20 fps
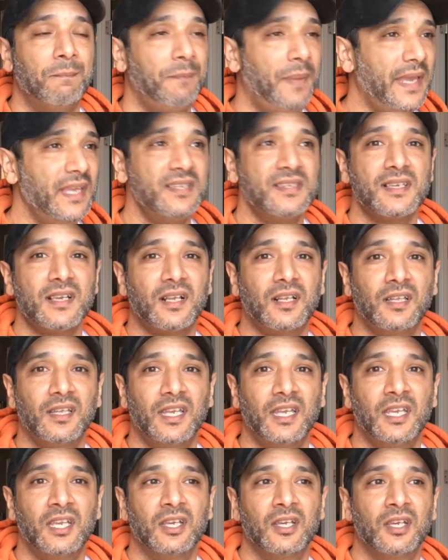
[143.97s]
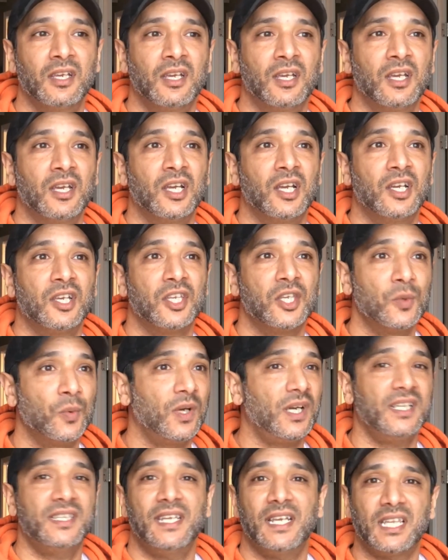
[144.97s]
Basically, you
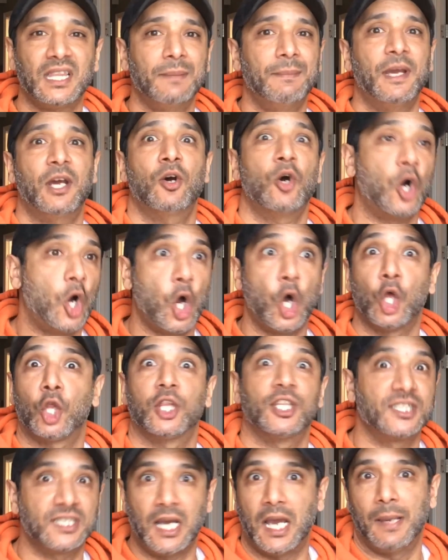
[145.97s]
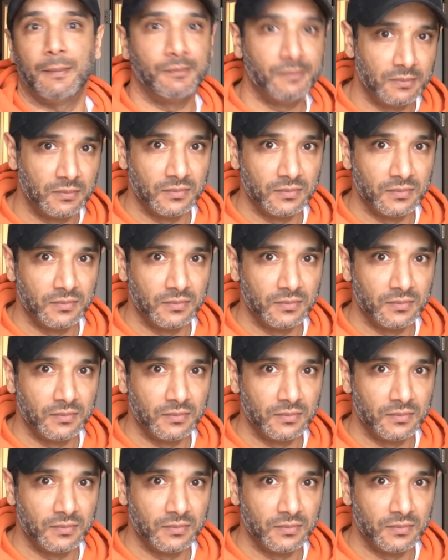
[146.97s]
wanna take them out all the time.